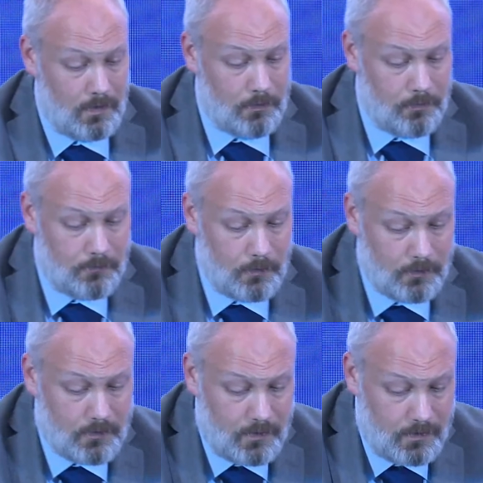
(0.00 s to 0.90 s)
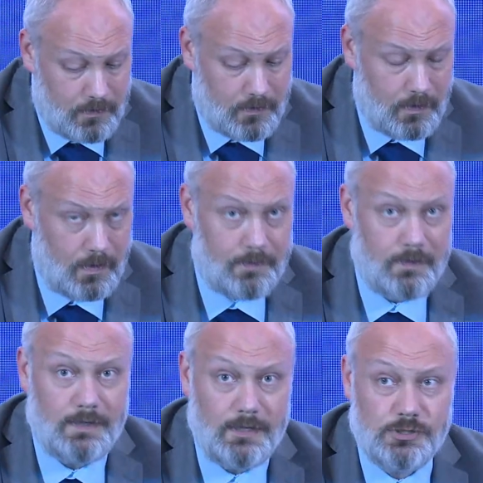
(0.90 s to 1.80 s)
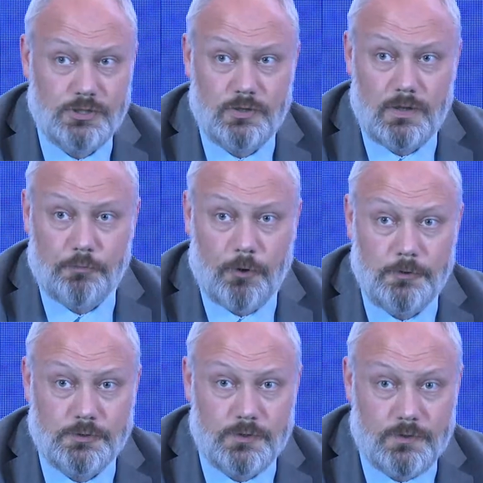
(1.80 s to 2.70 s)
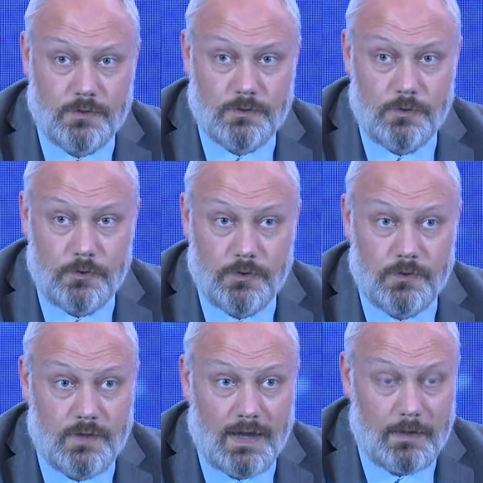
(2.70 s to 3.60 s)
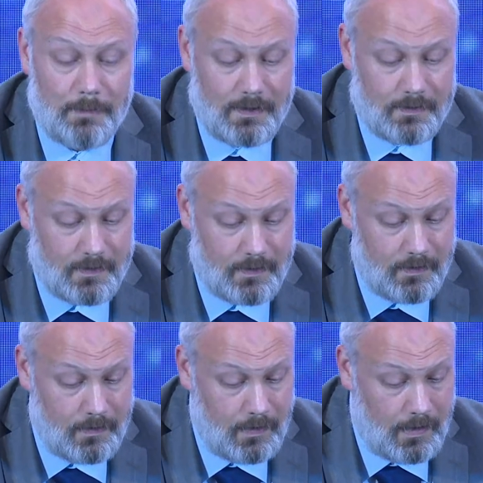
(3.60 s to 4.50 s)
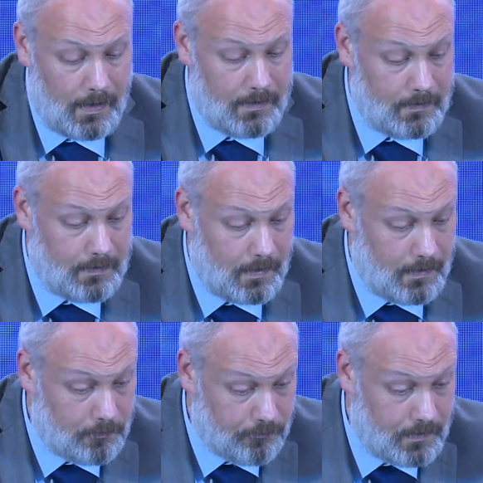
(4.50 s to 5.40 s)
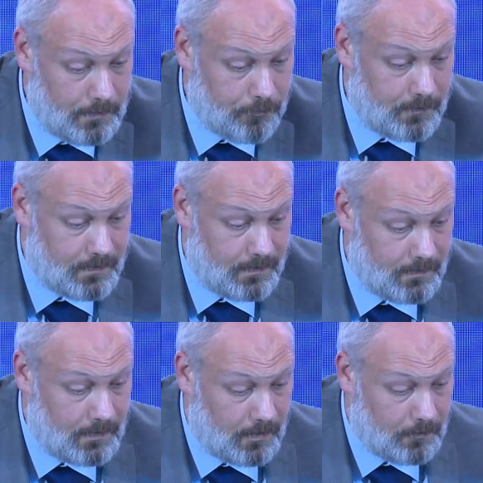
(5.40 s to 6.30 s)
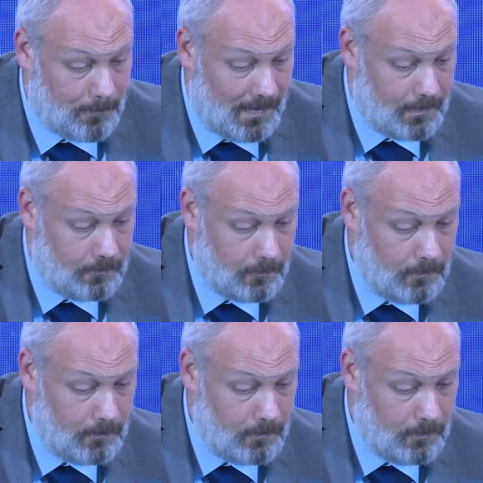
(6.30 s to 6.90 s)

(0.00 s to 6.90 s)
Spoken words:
We've looked at the digital approaches to sustainability and 3D printing in the last panel.